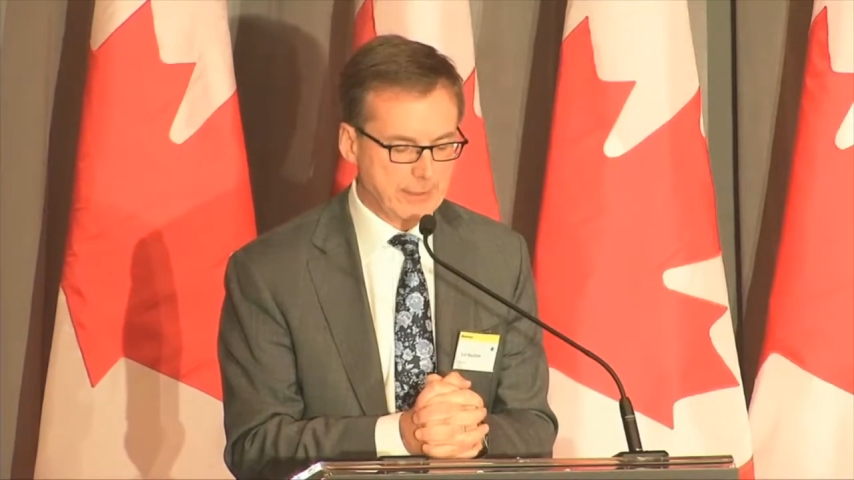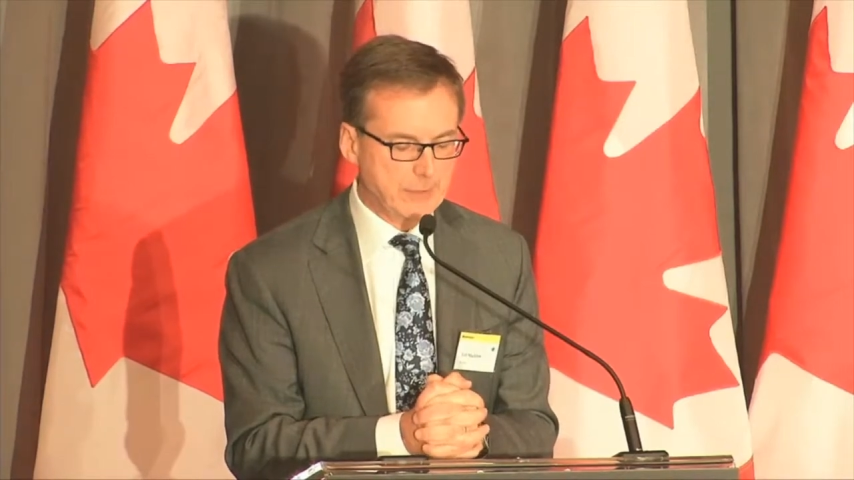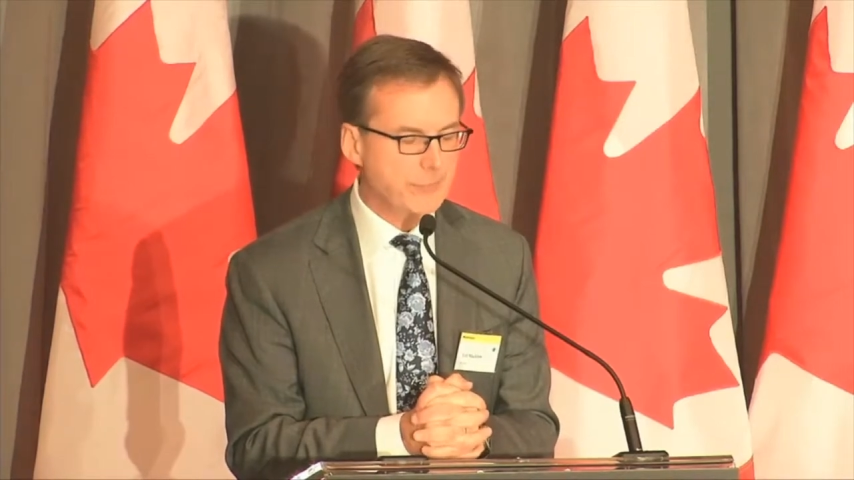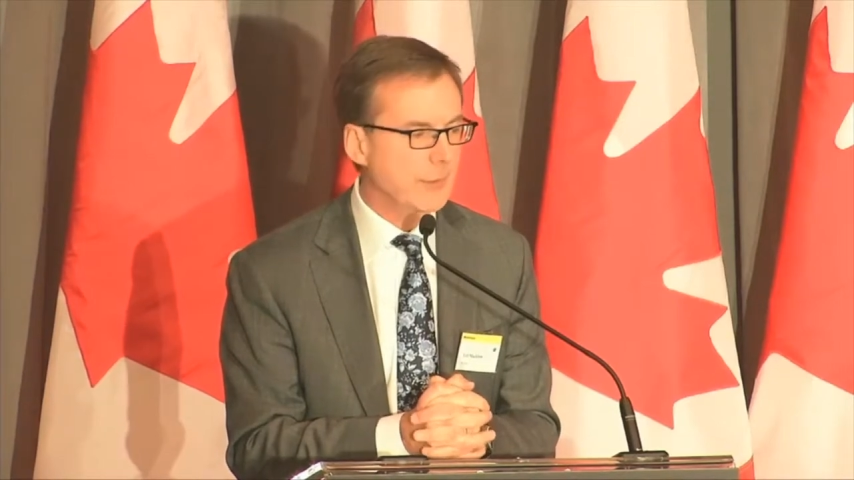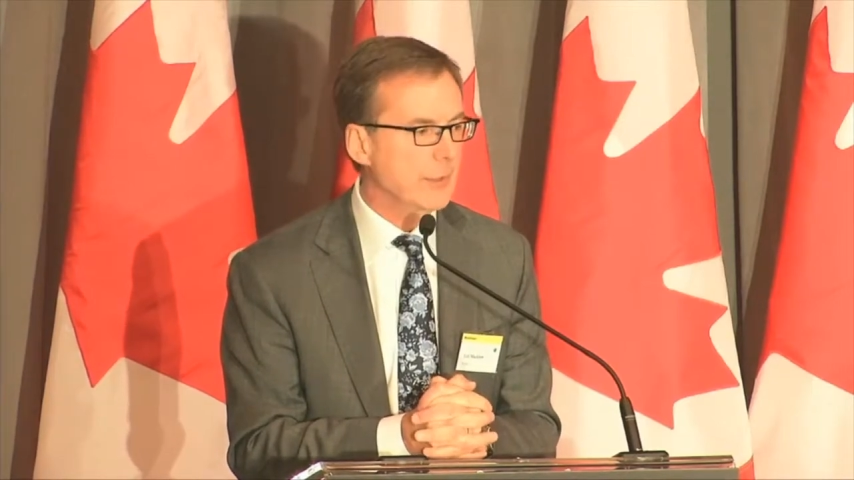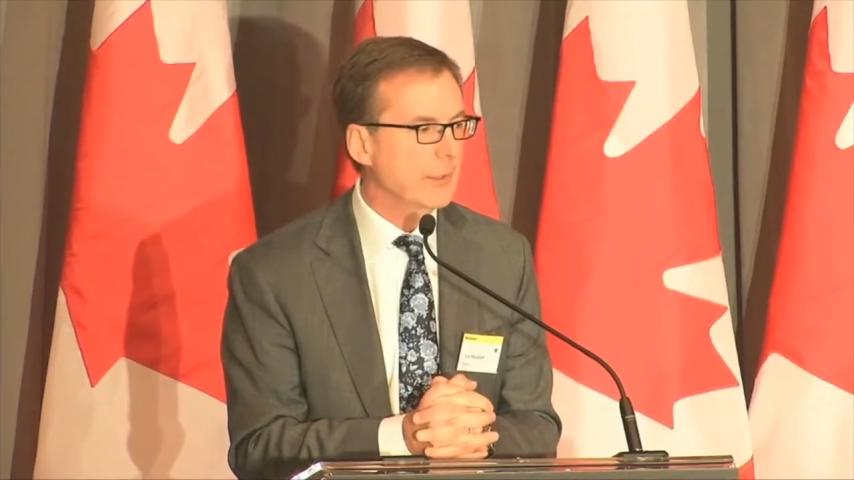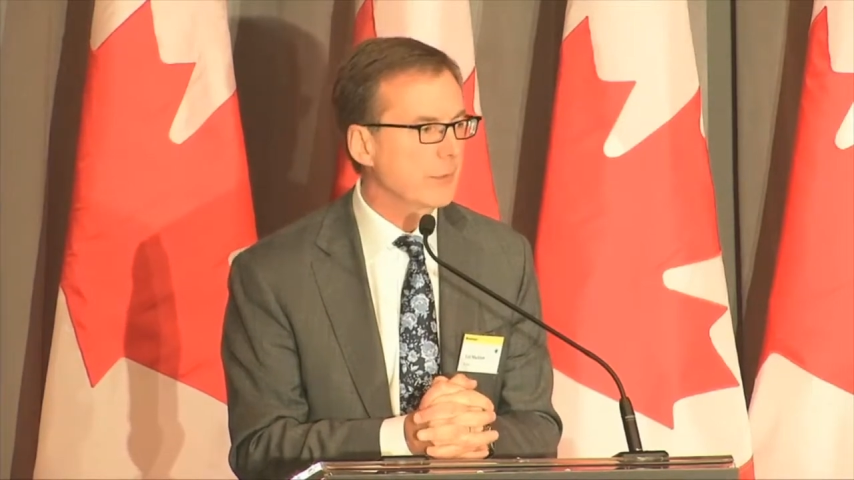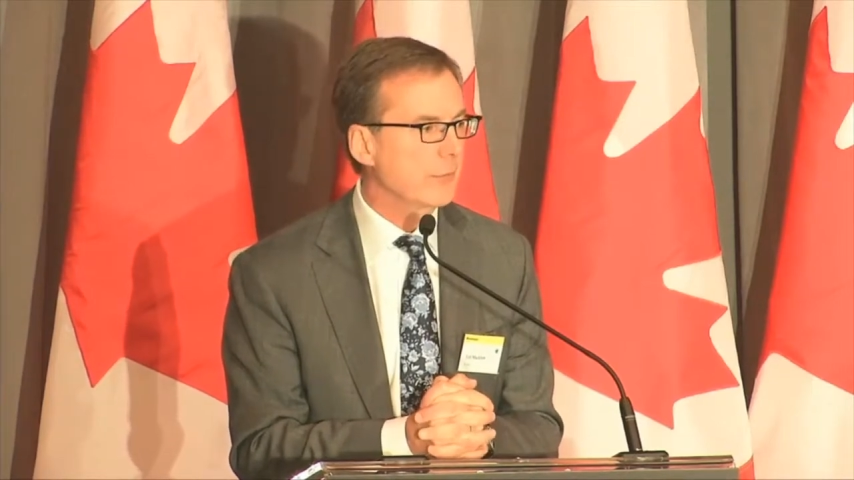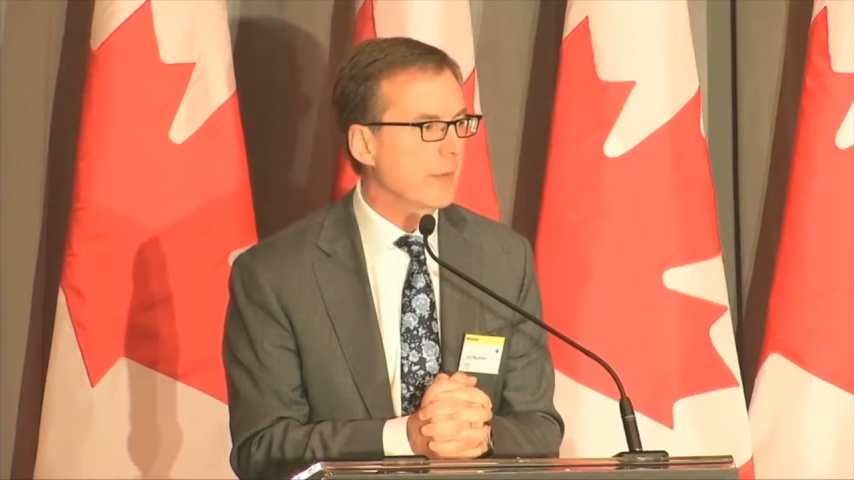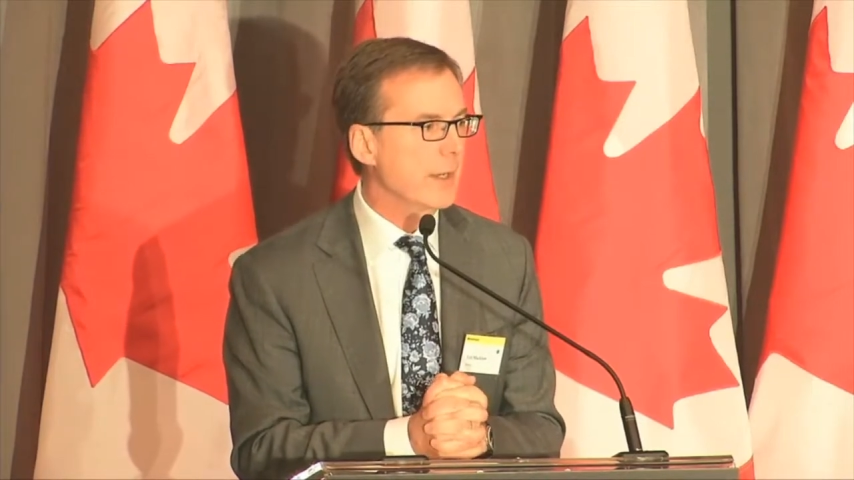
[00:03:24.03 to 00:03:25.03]
and our very
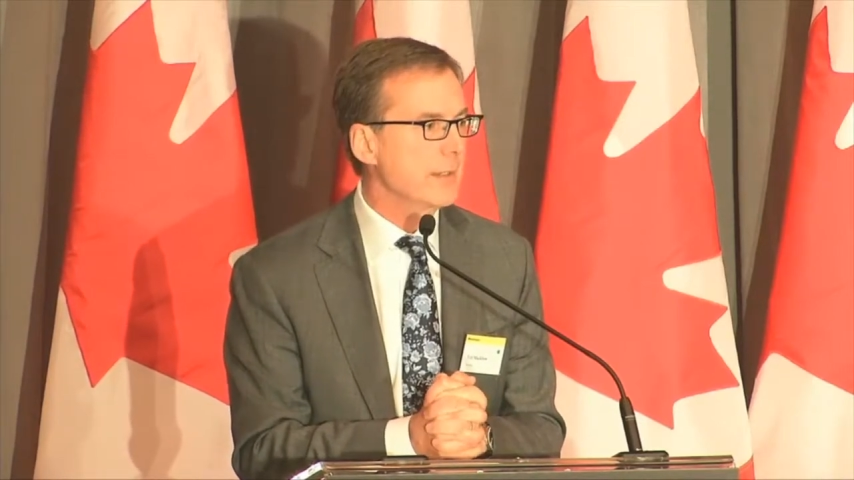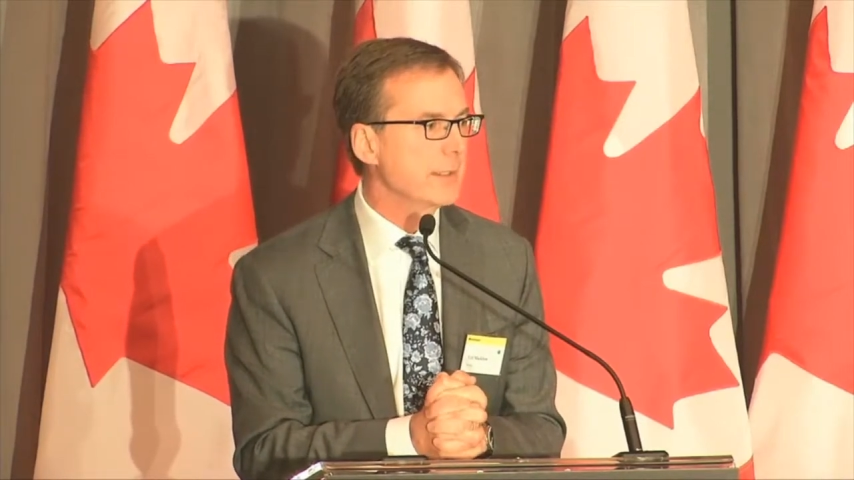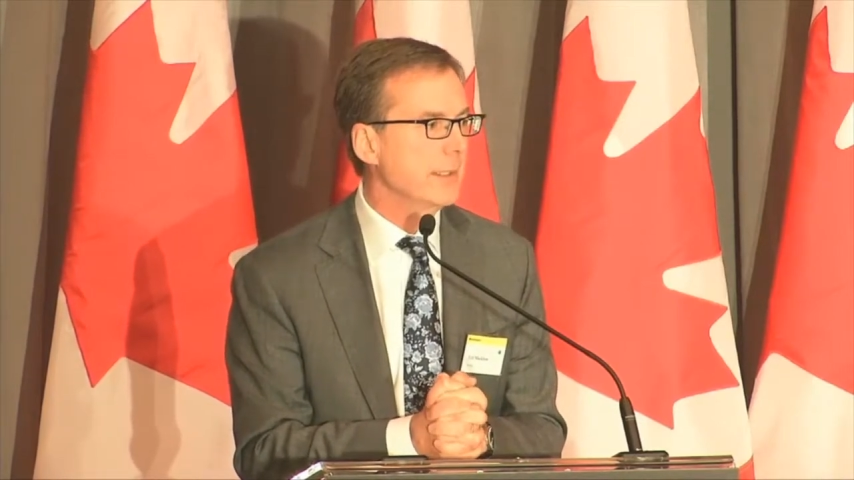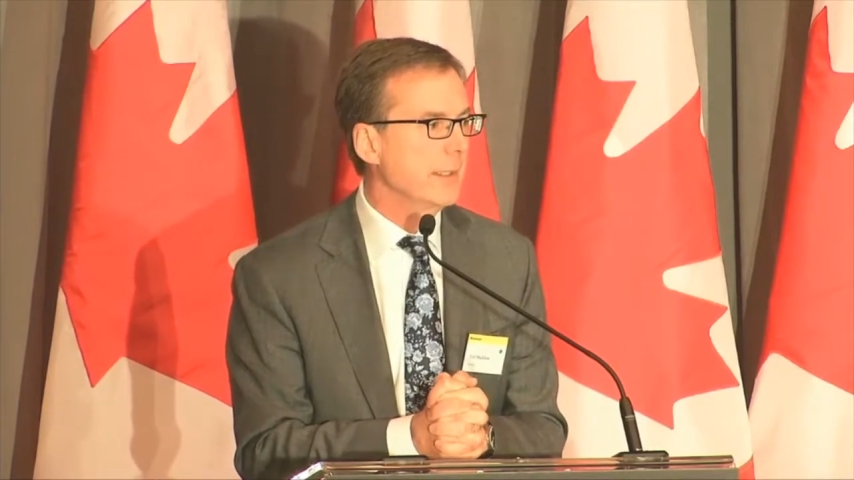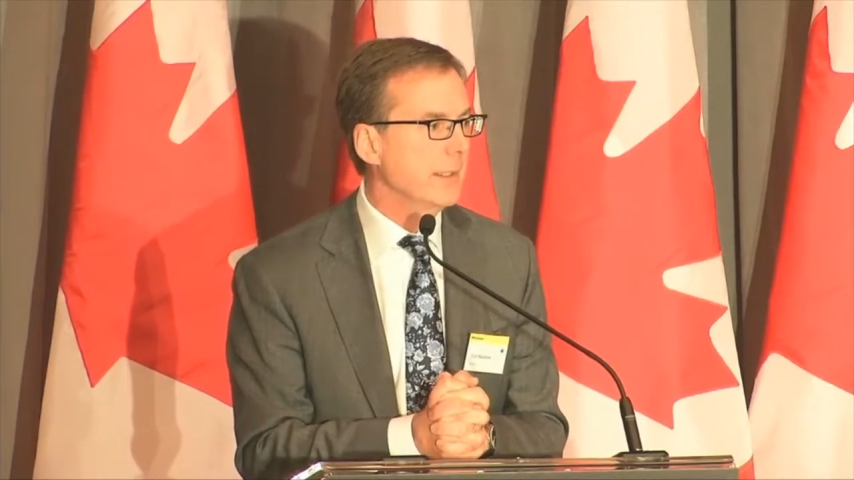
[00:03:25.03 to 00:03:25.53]
good friend,